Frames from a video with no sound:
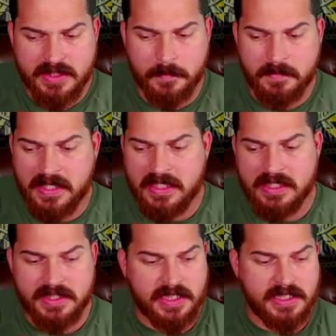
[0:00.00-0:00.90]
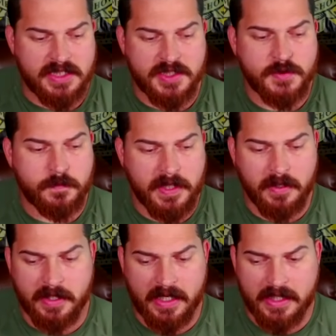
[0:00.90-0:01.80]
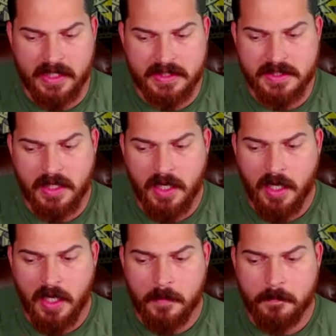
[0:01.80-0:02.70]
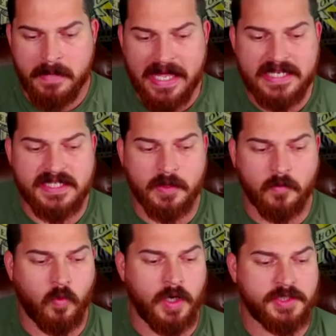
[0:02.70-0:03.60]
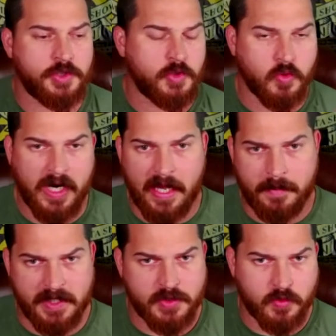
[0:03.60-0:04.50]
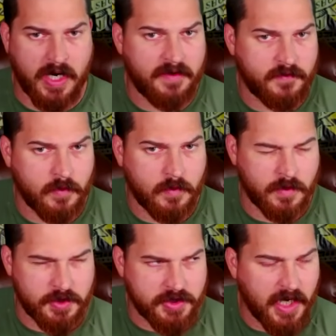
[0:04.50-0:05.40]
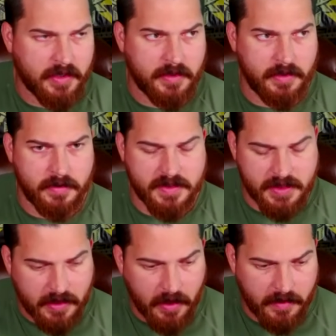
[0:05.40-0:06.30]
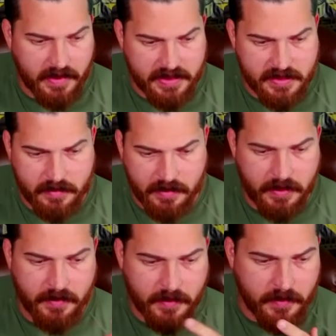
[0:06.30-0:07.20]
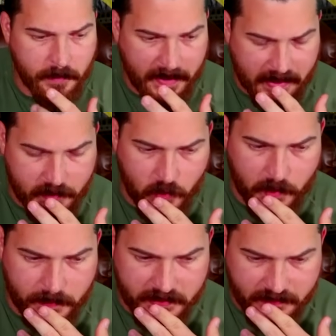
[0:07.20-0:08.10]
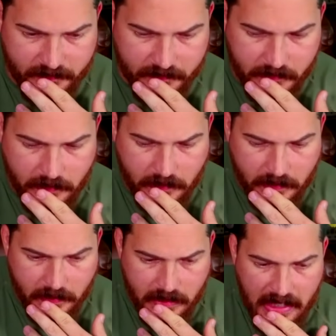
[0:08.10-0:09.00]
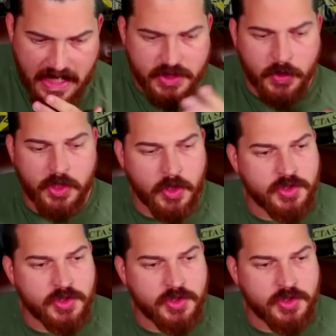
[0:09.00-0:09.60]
something in his spirit, I guess, makes him want to grab his rifle or shotgun. It's a gun that's near the back door, I believe. So he